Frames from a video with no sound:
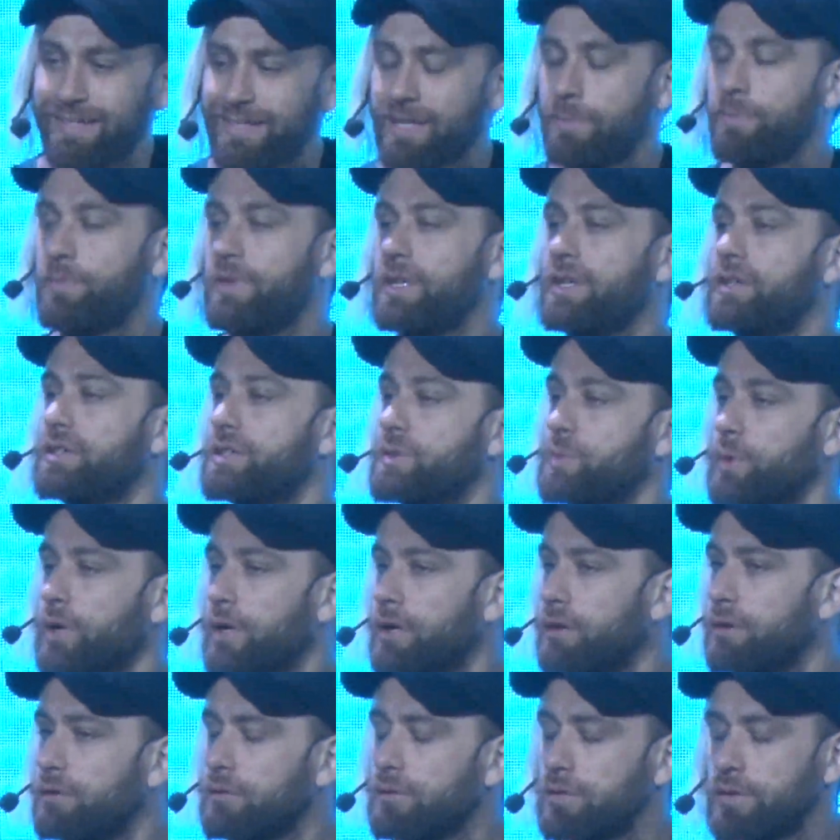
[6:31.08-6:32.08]
something as
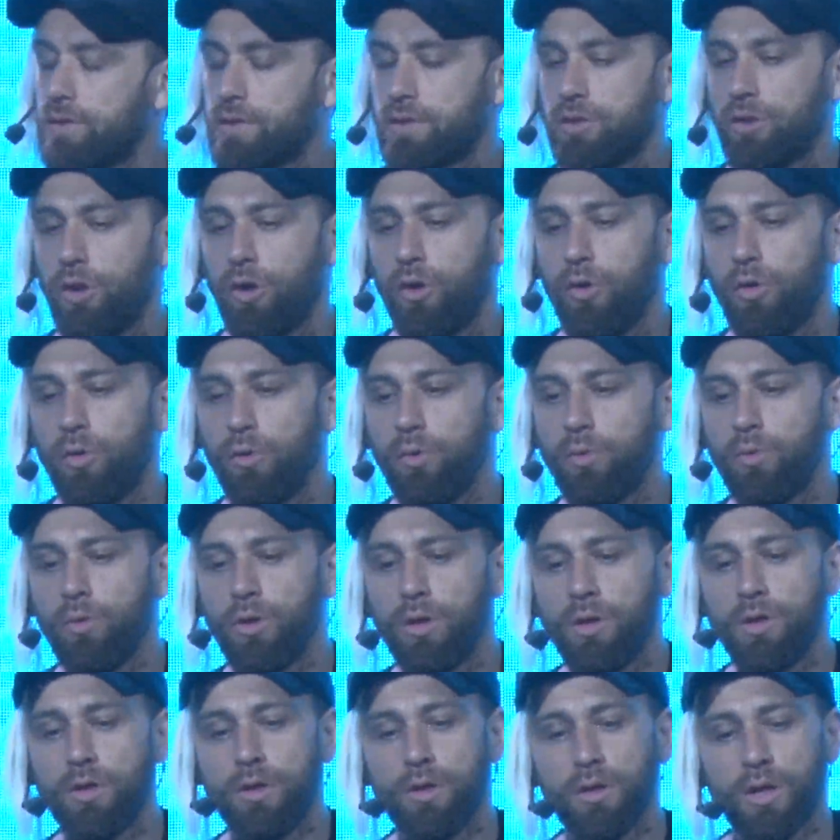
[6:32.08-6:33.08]
well. So
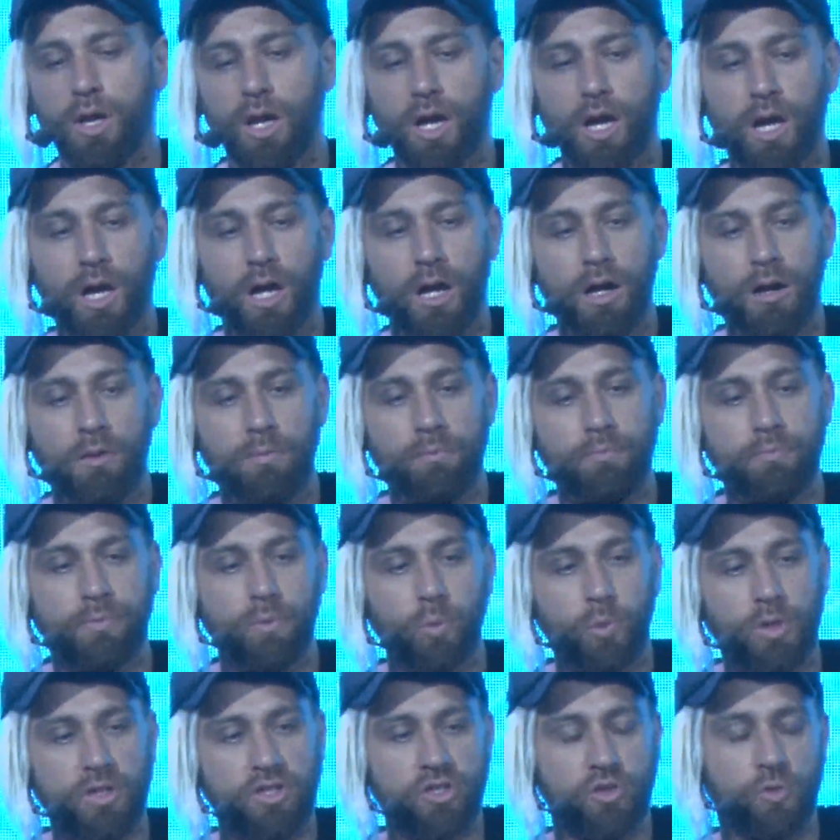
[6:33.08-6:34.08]

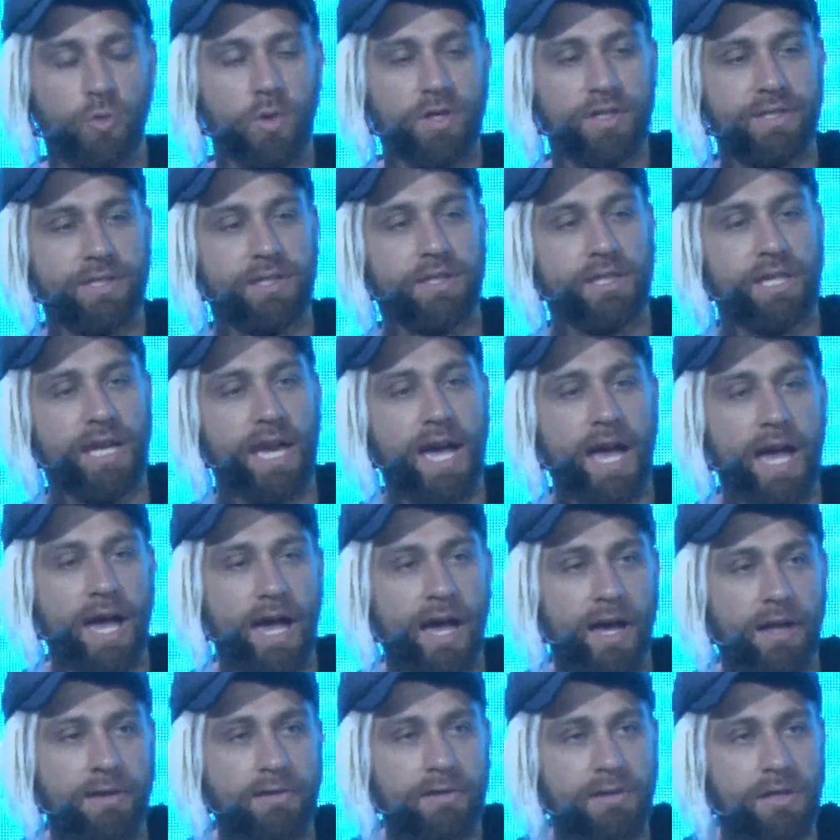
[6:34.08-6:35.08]
we just recently
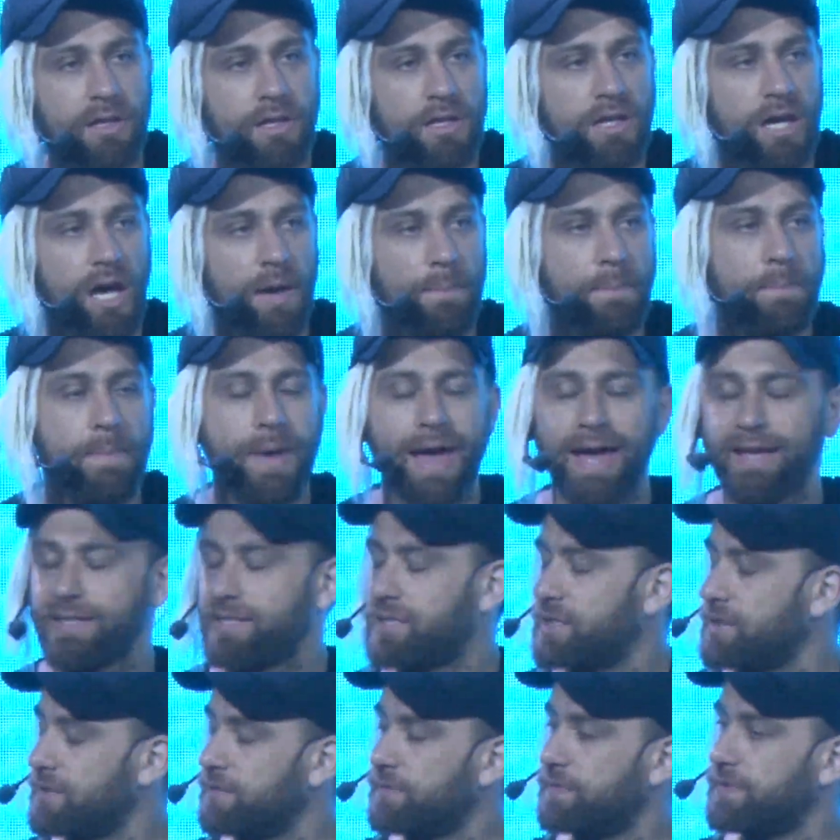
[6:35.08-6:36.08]
had a
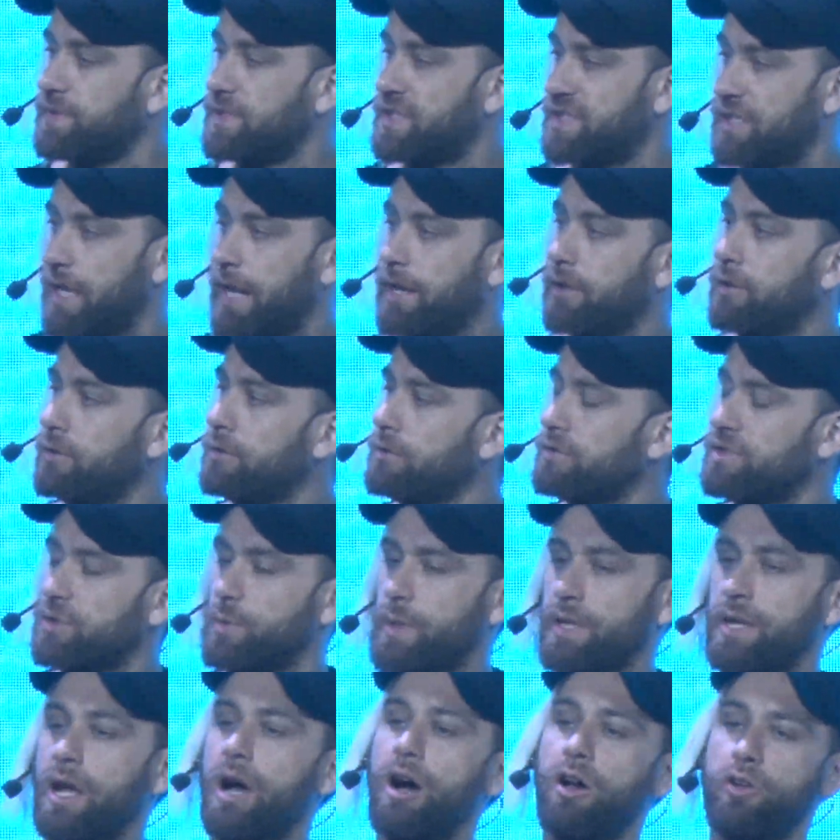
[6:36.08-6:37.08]
massive sale. So we
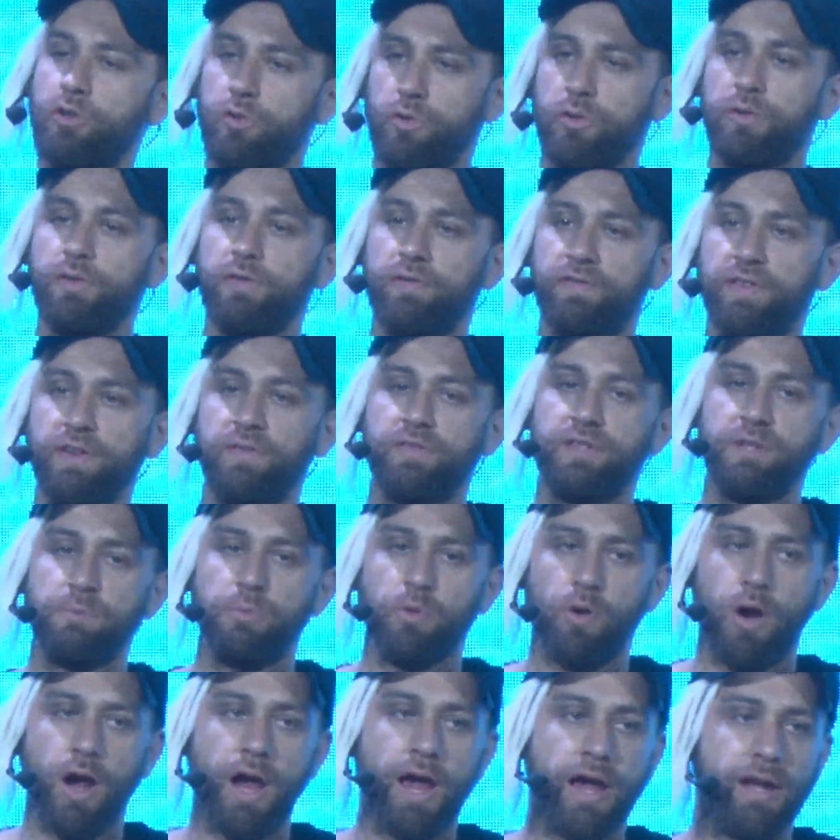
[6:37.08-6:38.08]
had 150
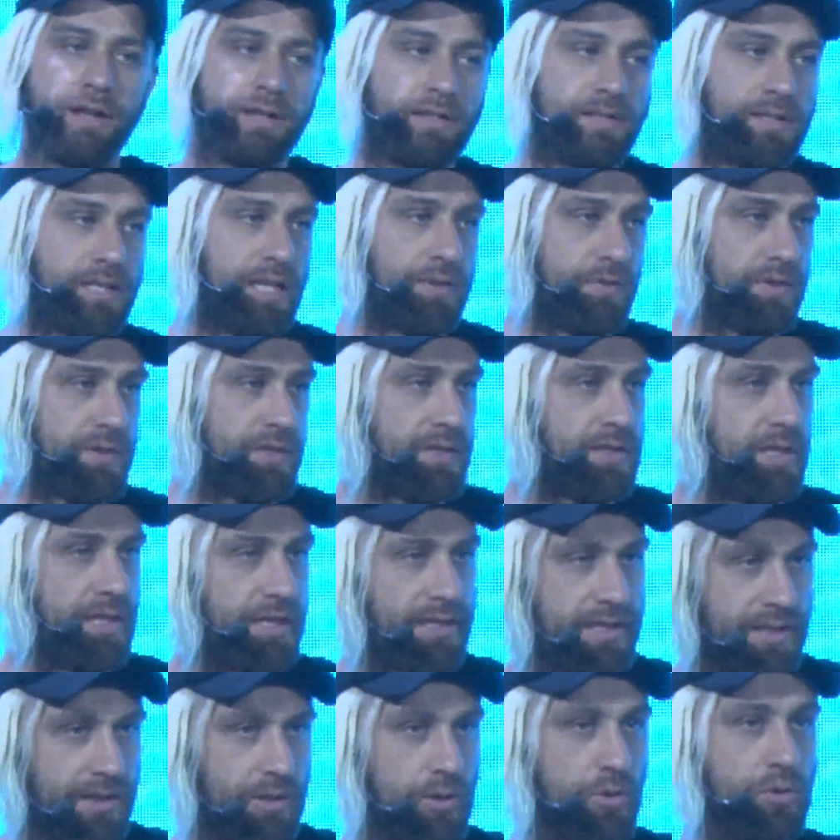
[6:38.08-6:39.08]
brands give us
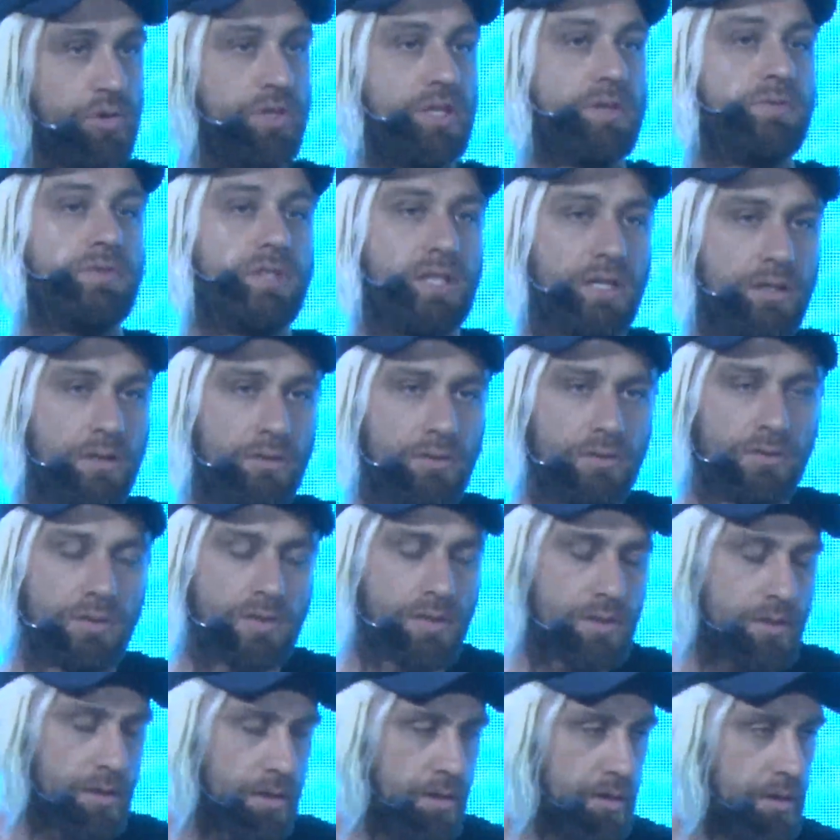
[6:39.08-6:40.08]
exclusive
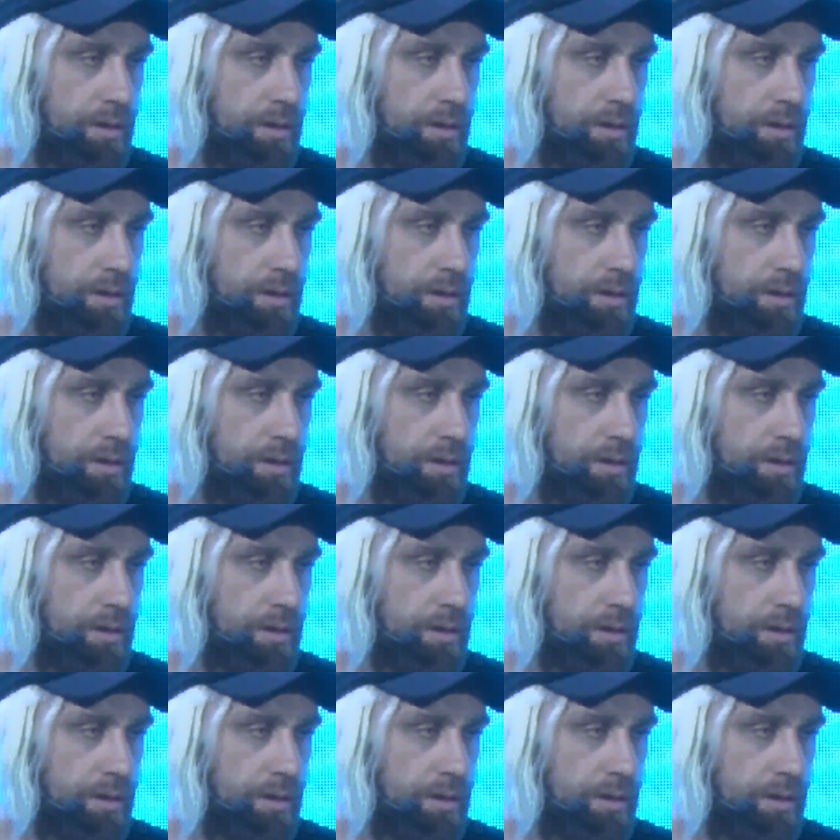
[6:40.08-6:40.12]
deals